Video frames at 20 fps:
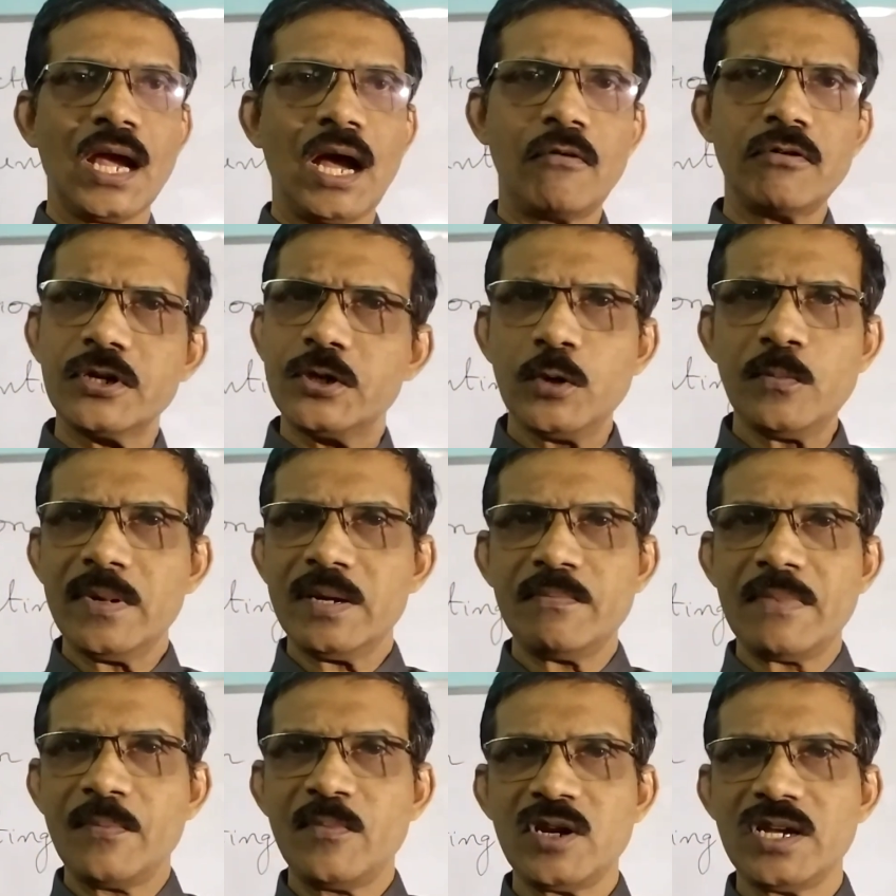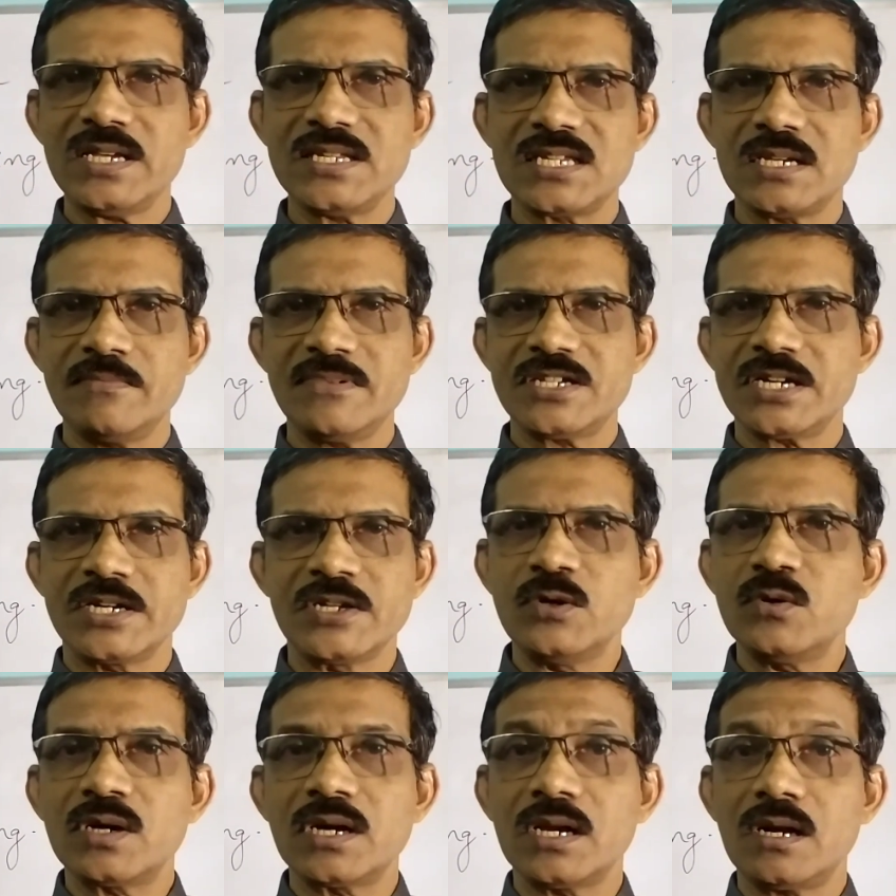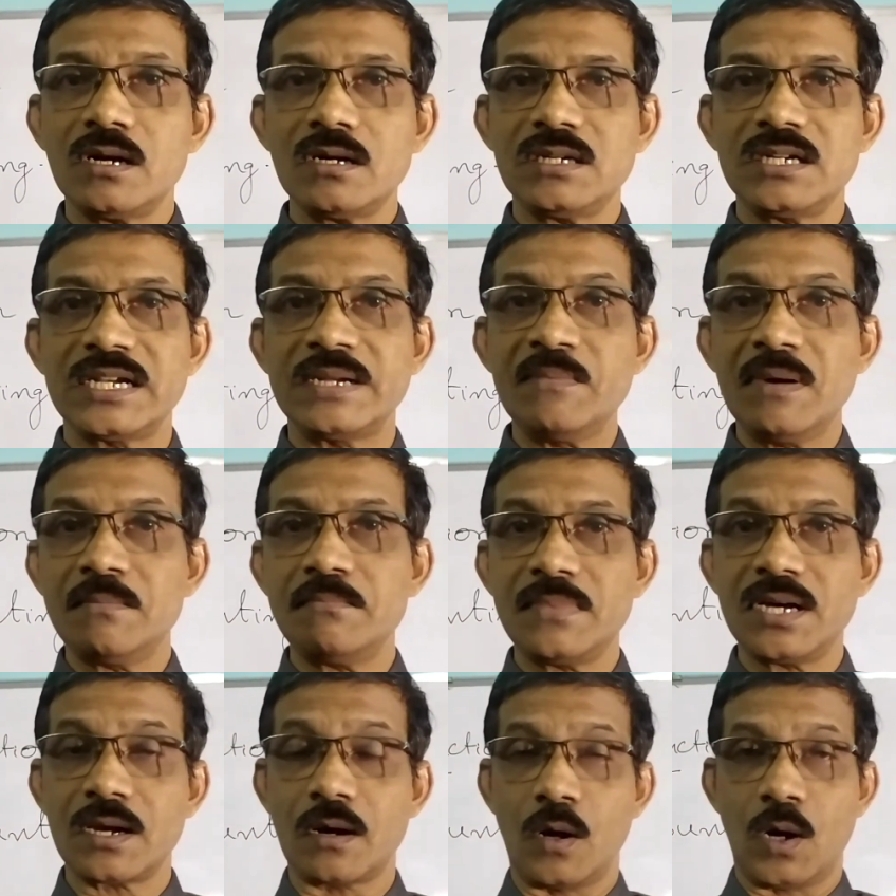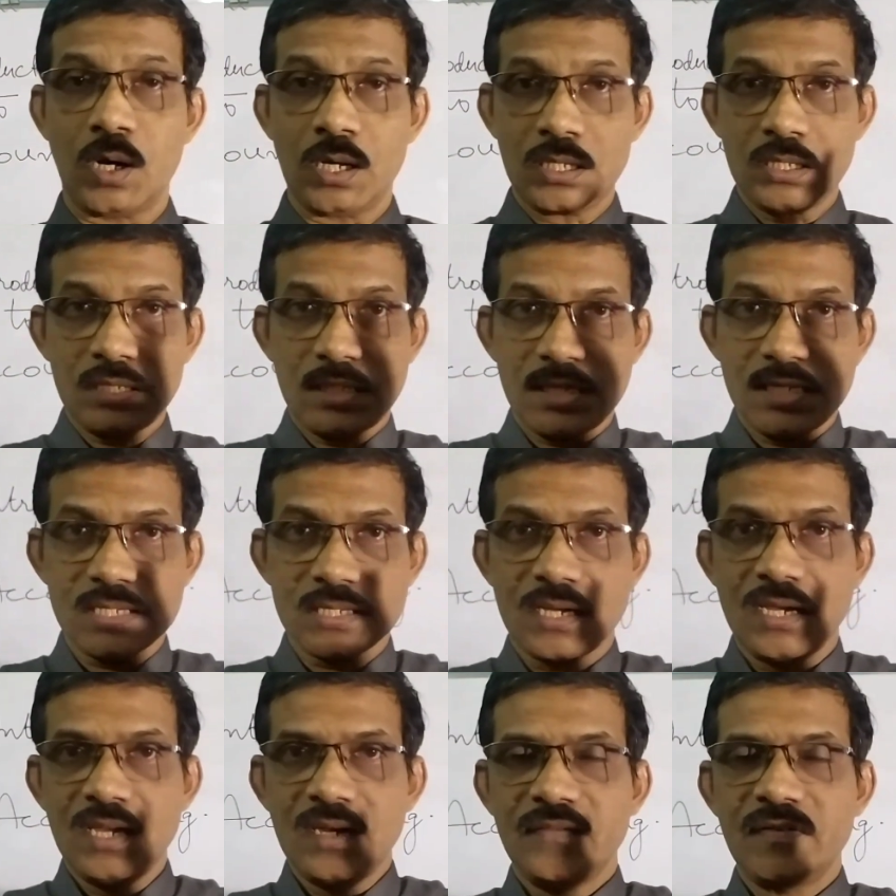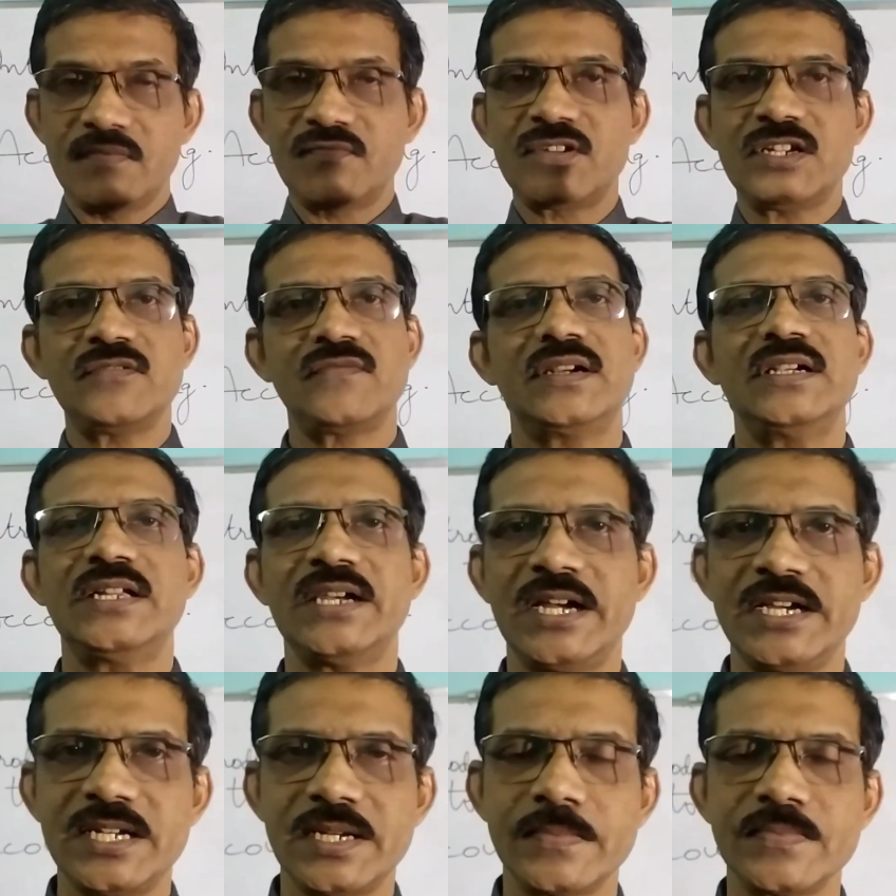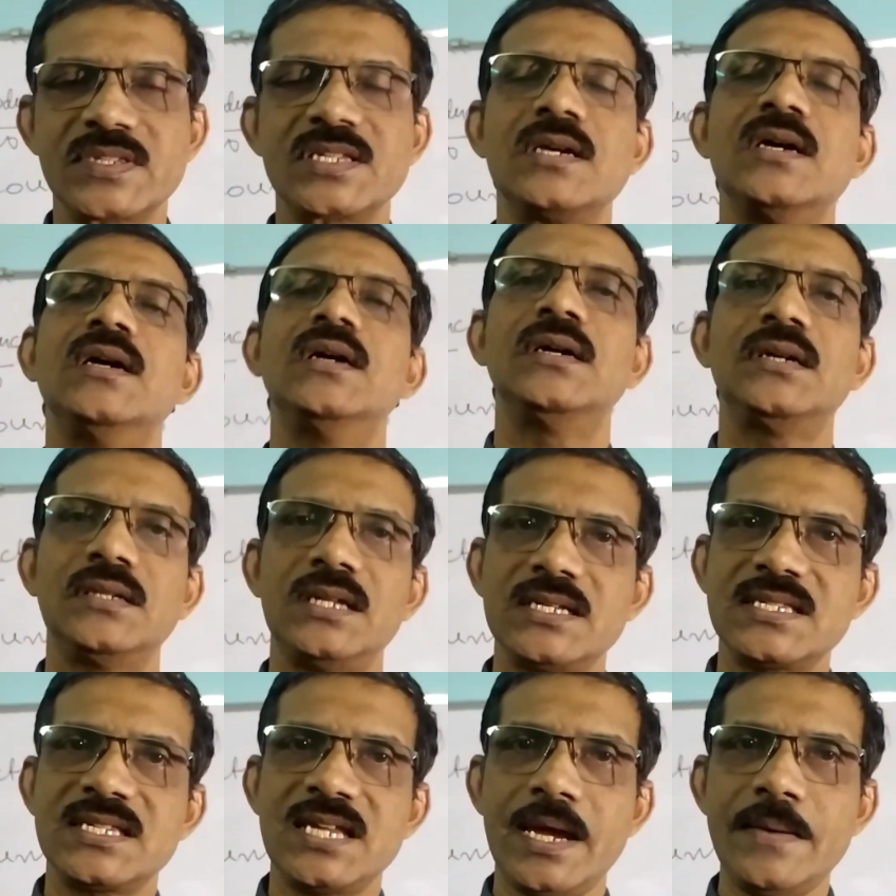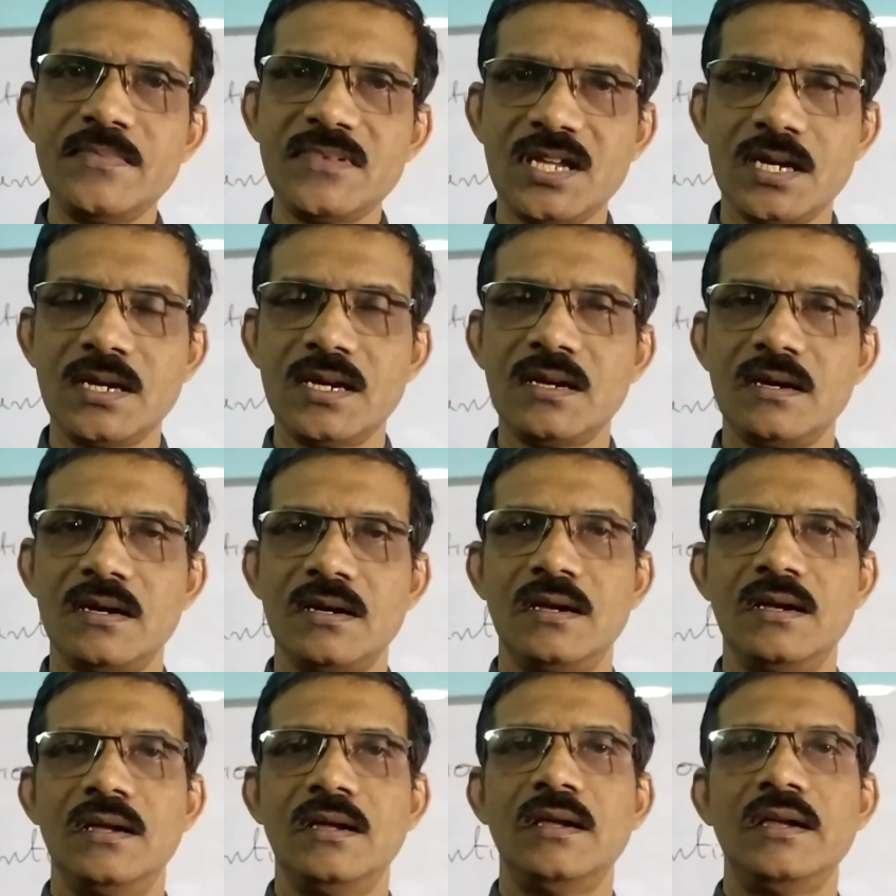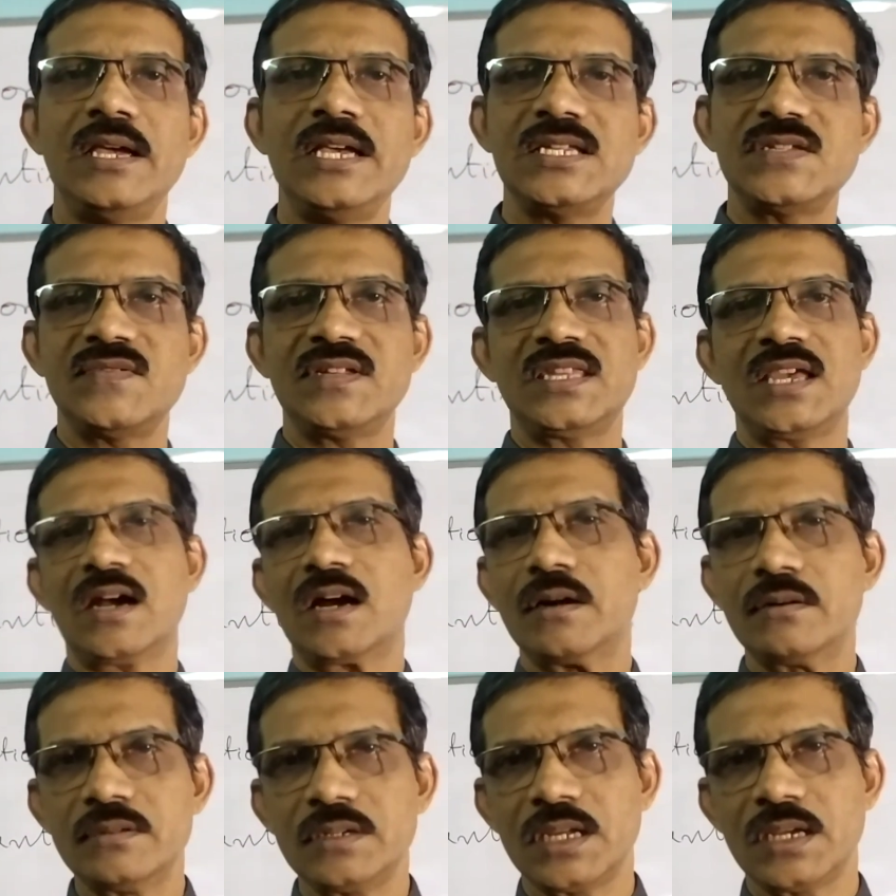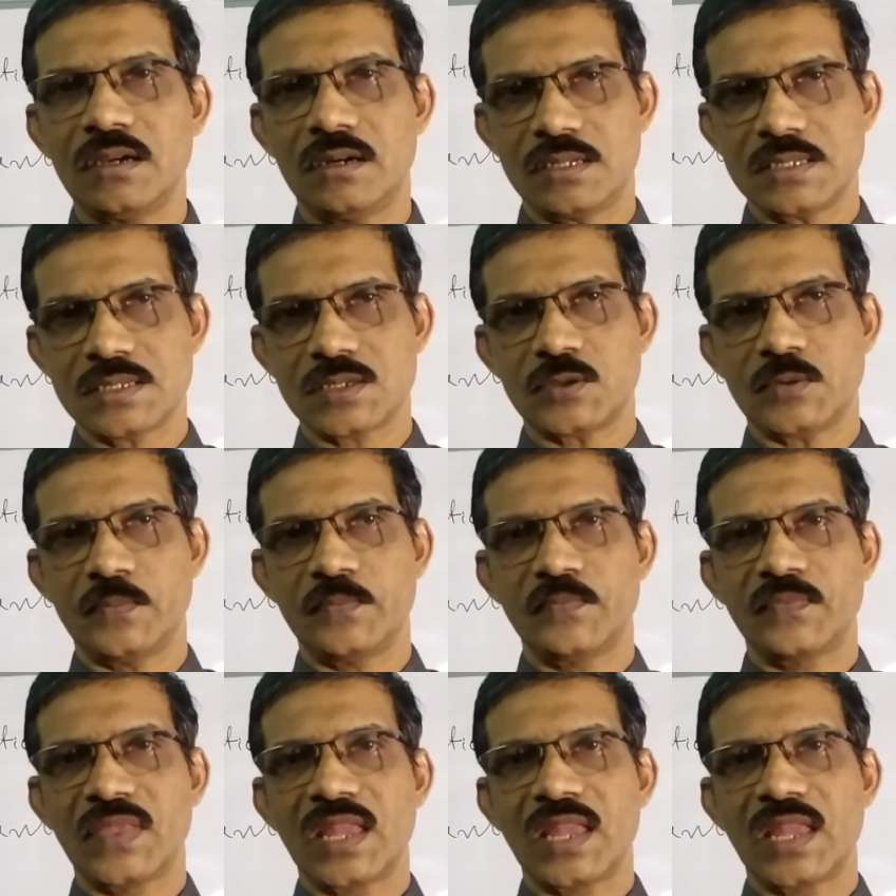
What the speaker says: Our human memory is limited. You cannot remember all these 15-20 items. The same thing is with accounting also.